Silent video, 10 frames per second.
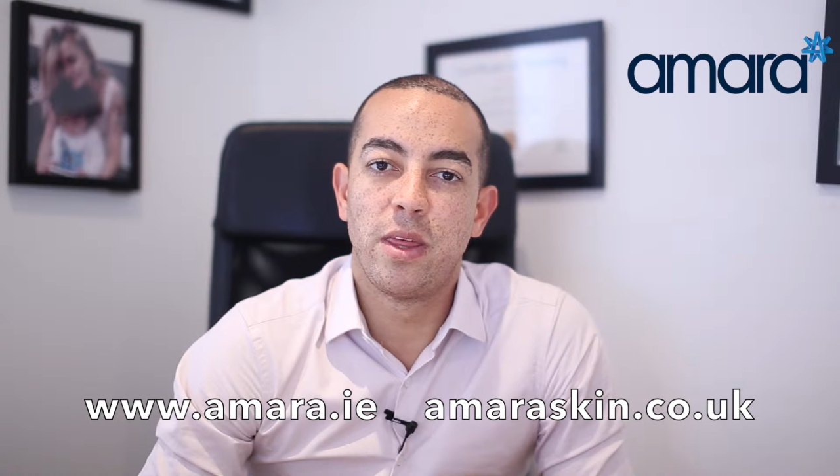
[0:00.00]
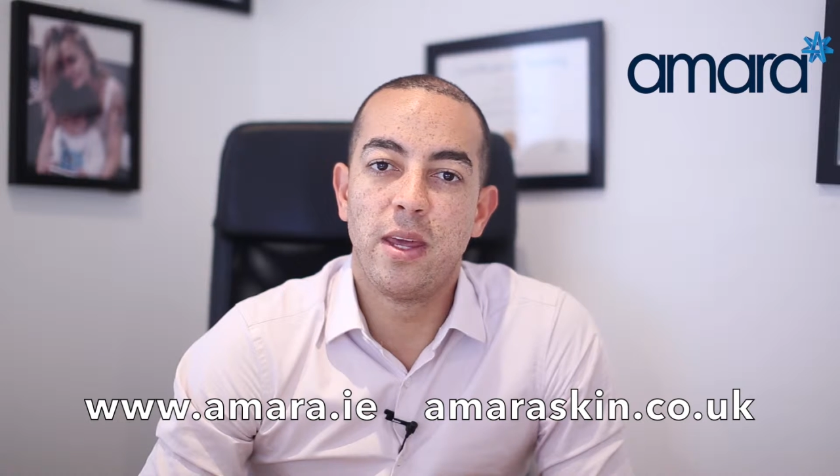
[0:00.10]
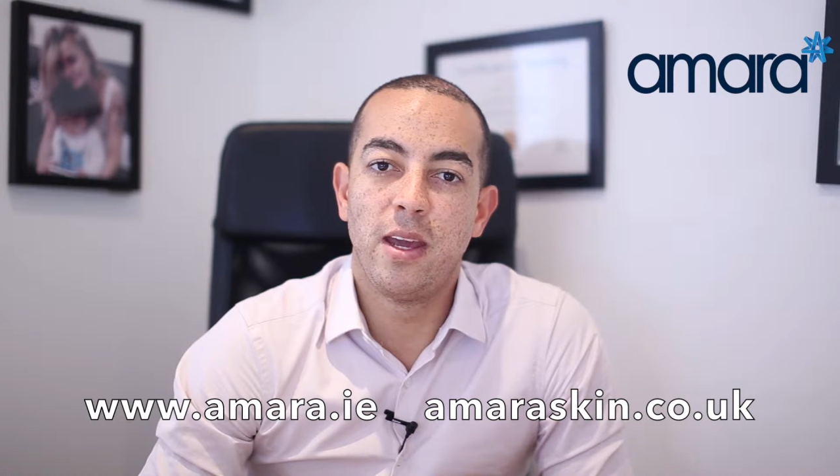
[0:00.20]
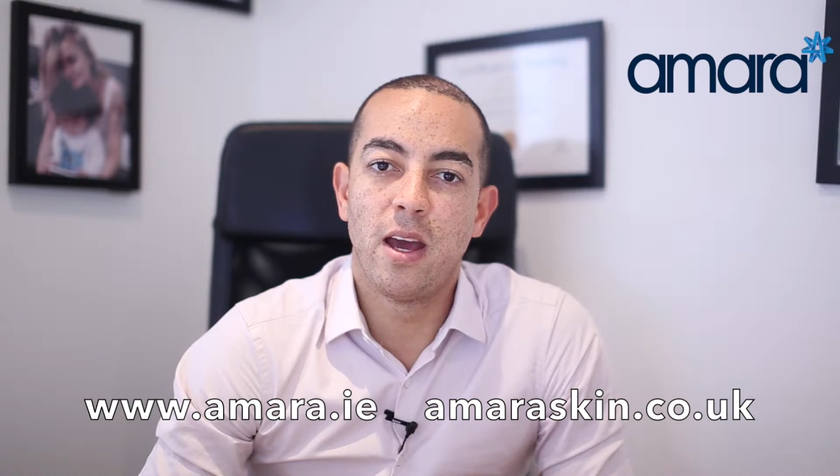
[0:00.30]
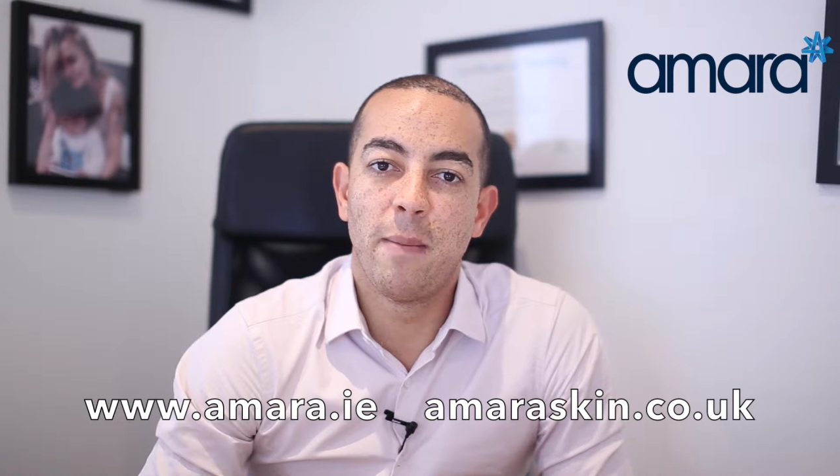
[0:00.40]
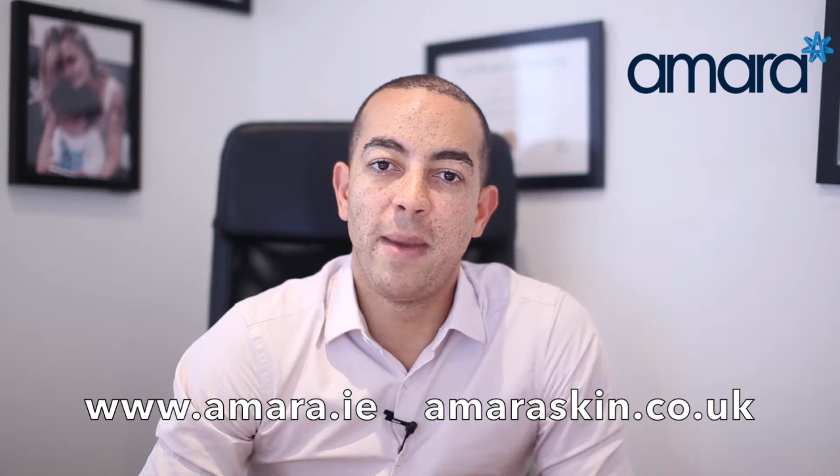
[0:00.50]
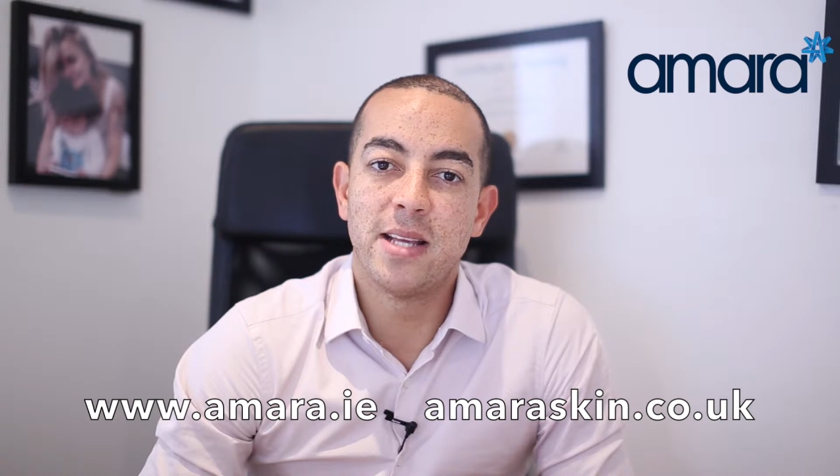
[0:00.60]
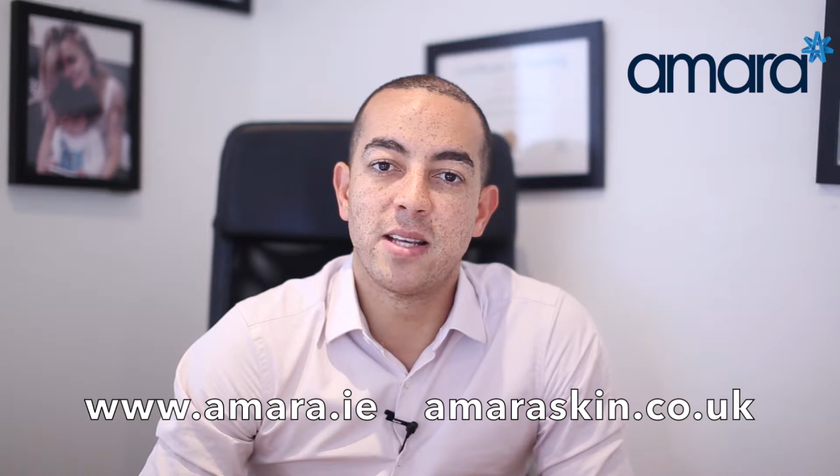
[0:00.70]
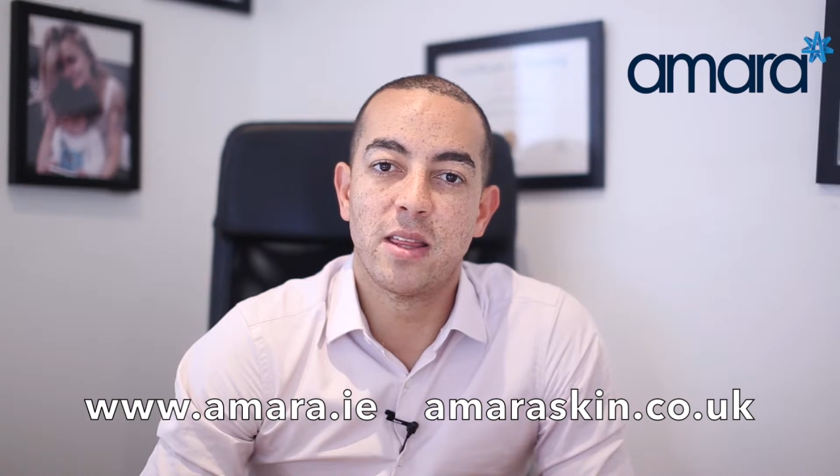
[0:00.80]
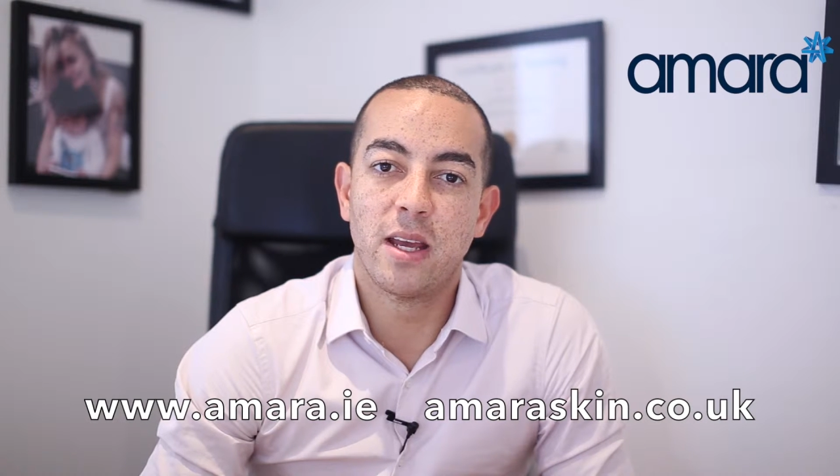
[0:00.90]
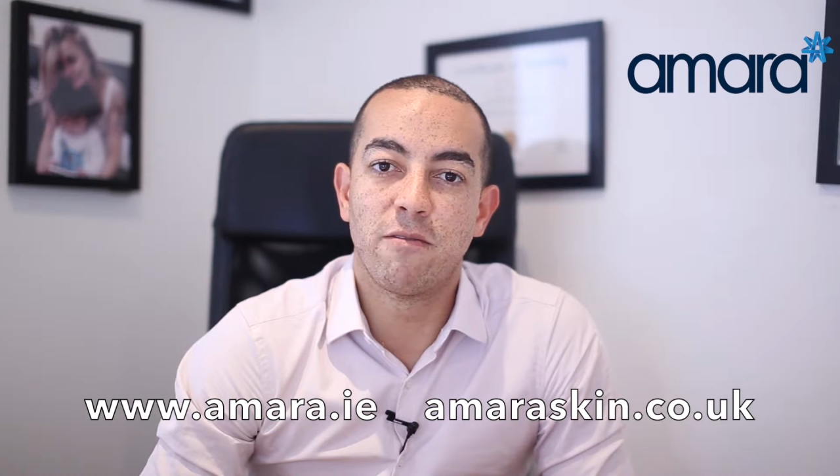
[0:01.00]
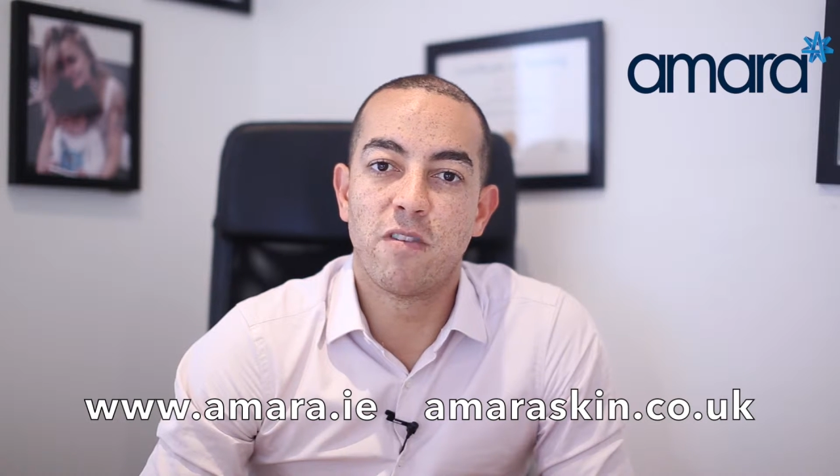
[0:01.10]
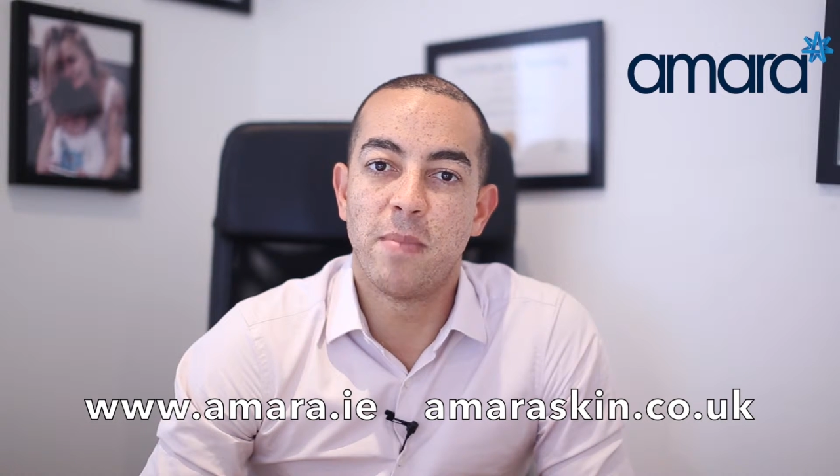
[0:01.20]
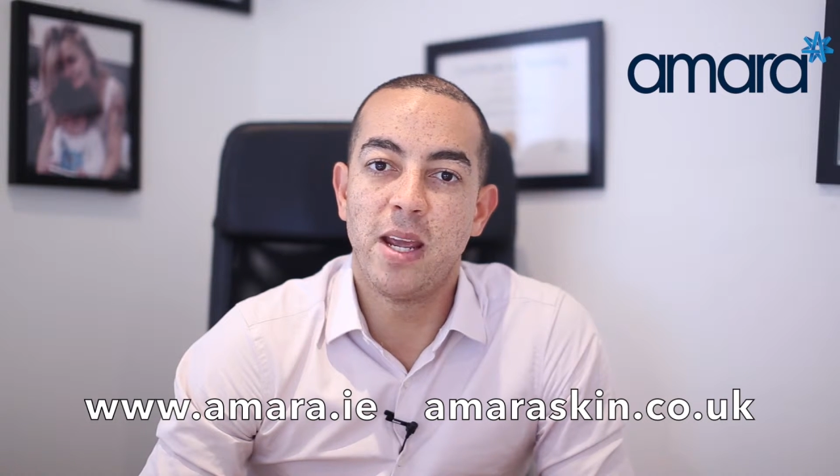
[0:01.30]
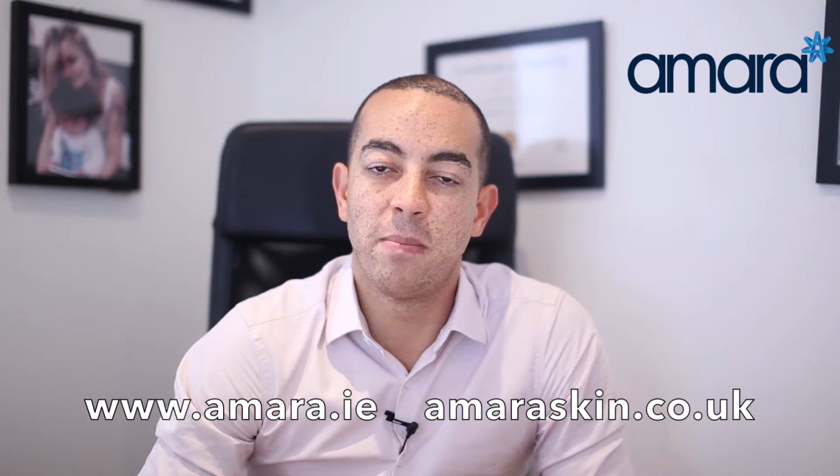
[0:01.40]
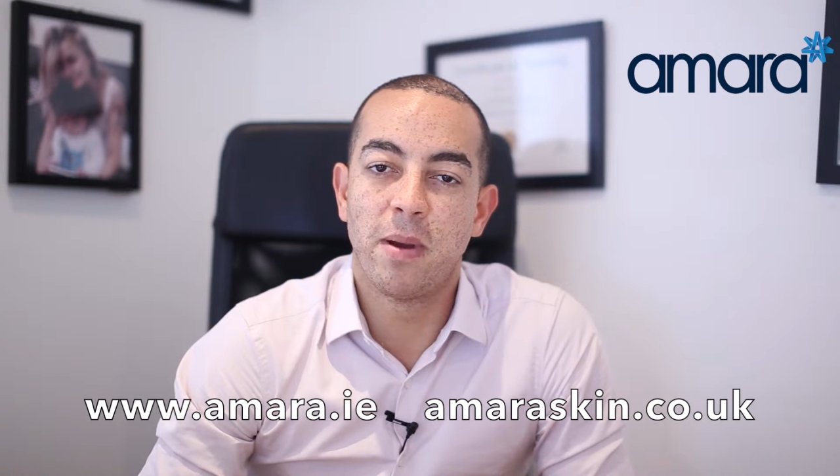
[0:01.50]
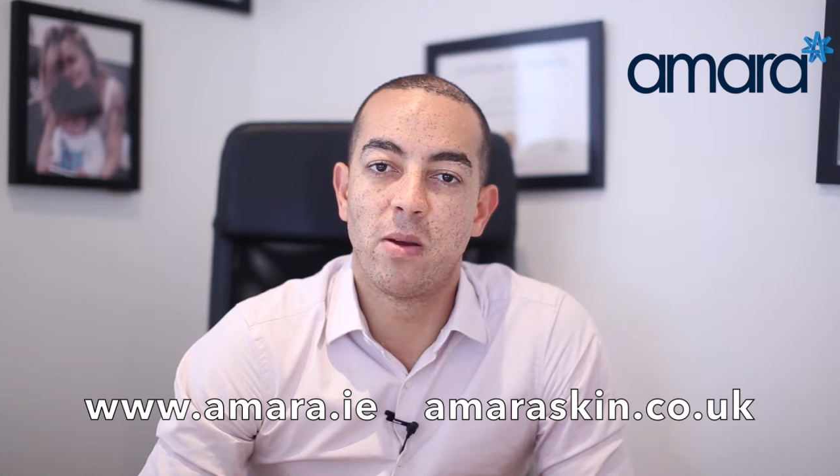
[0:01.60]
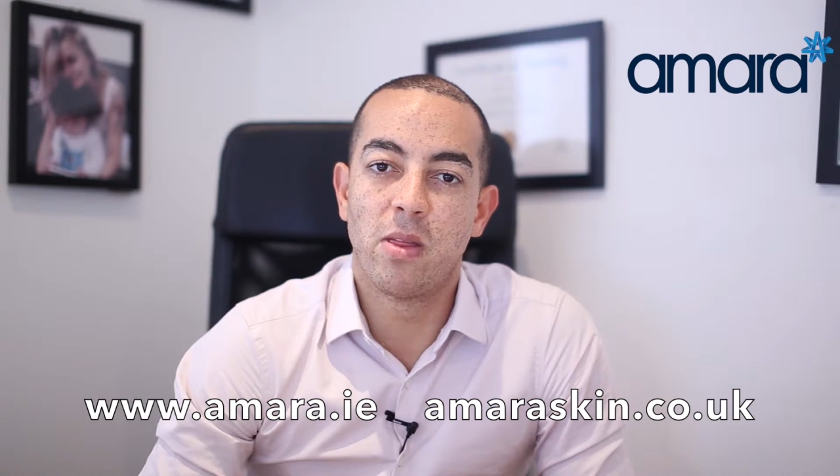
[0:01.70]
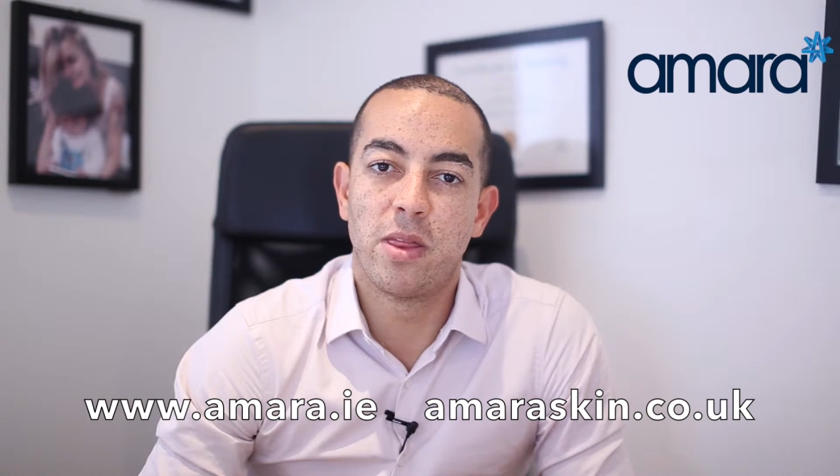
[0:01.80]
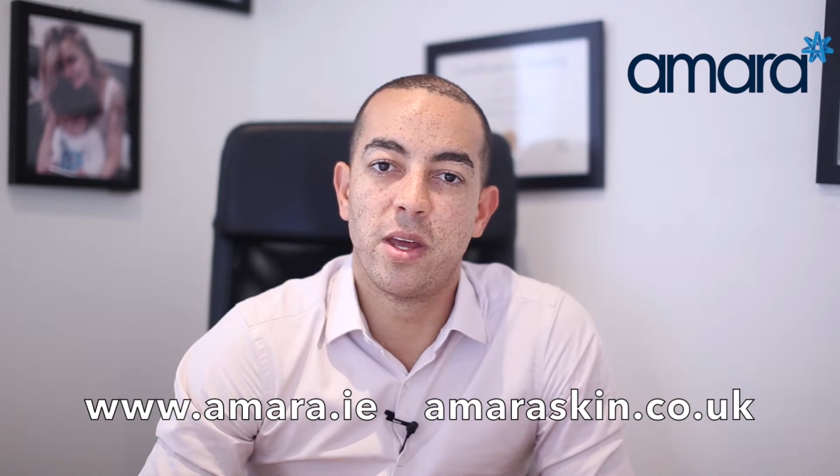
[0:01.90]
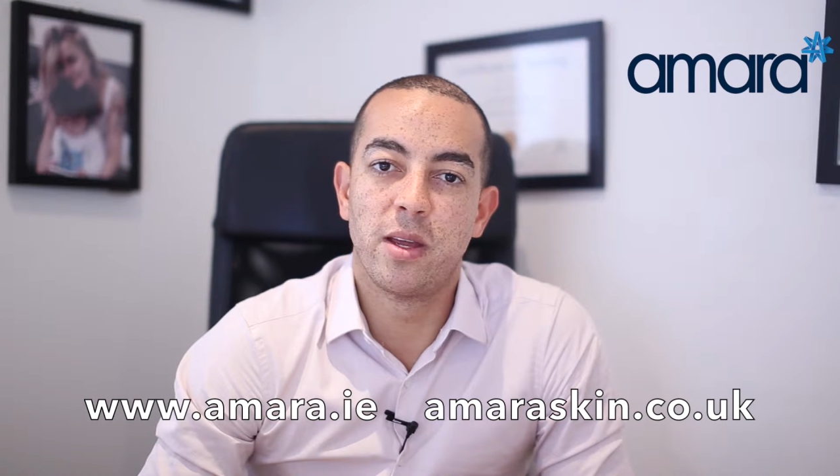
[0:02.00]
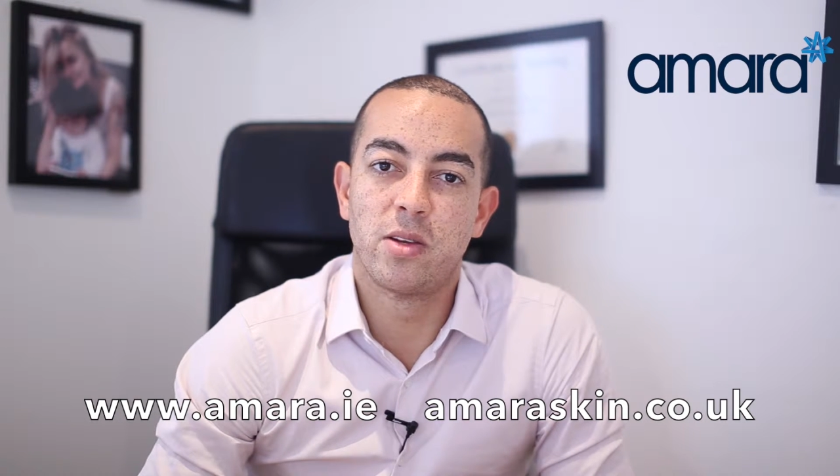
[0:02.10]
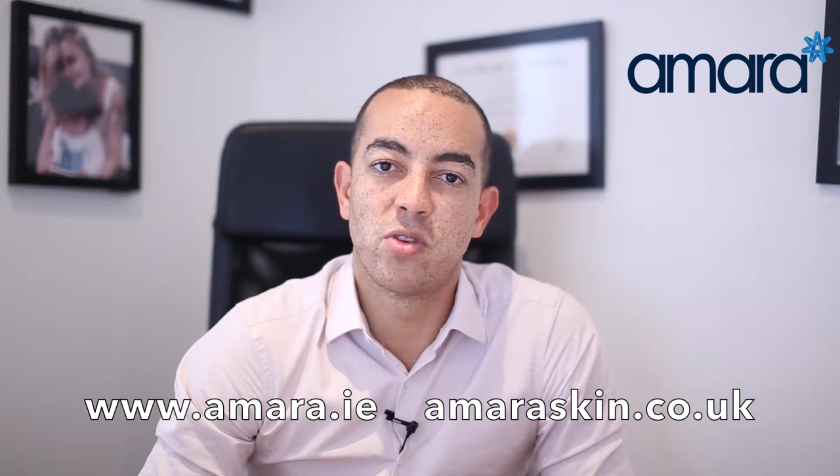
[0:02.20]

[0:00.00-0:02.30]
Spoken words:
The amazing thing for me about the